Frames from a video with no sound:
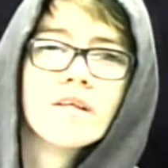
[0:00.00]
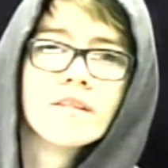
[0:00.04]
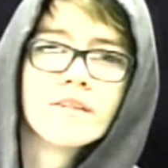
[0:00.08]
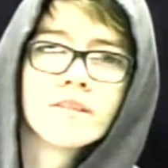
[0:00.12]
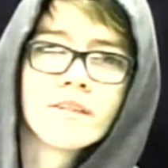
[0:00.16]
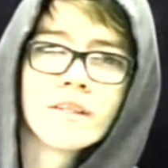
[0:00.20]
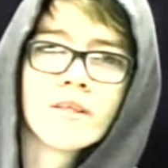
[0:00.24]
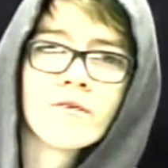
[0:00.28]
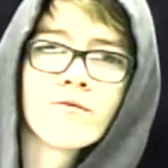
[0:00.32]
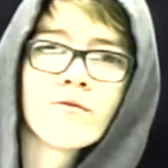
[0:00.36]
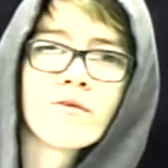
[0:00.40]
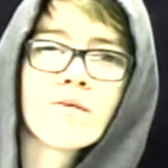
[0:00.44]

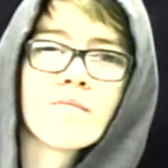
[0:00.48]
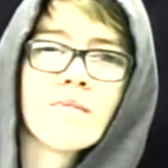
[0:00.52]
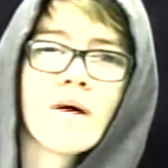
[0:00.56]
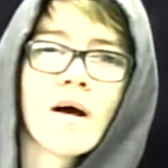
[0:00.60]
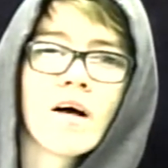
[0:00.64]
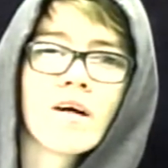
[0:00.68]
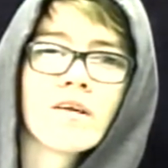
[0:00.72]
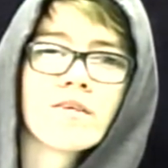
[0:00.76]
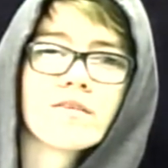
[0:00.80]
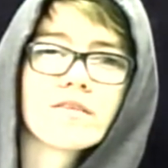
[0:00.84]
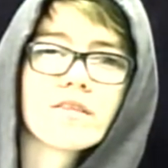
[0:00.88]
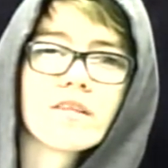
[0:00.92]
10
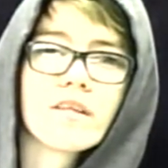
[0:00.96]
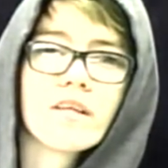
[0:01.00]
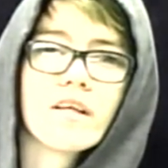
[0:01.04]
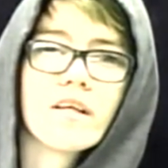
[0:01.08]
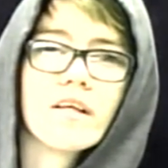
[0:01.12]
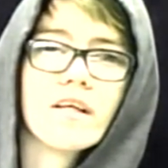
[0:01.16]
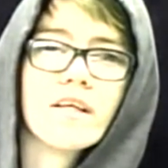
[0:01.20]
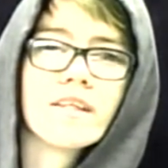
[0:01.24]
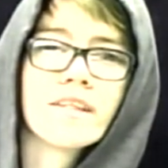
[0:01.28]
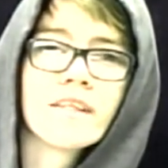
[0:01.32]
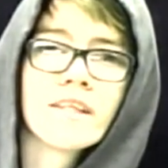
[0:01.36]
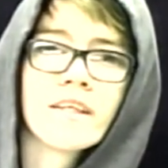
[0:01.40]
rebounds,
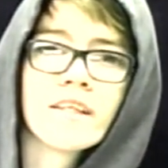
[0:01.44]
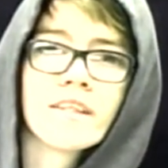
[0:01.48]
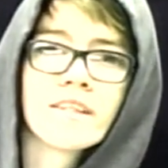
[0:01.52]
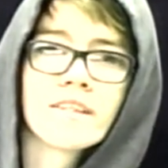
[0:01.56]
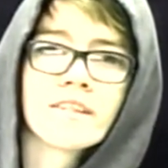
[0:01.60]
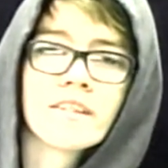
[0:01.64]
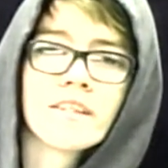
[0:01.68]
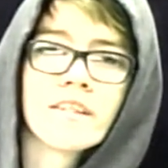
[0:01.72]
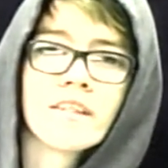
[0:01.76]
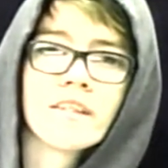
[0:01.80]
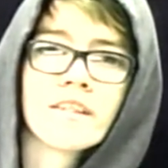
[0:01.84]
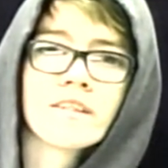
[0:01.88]
and 10
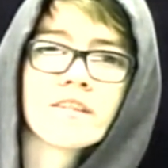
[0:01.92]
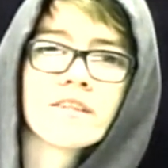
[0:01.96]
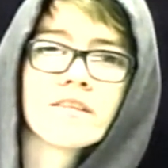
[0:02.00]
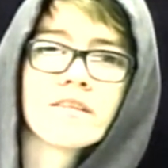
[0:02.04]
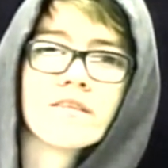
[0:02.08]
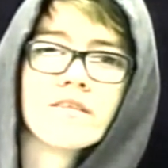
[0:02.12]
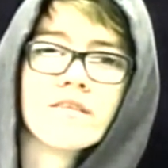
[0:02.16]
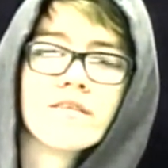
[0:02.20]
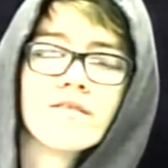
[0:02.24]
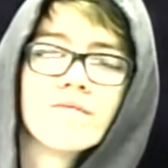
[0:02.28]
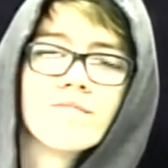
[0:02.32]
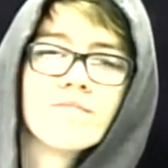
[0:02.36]
assists.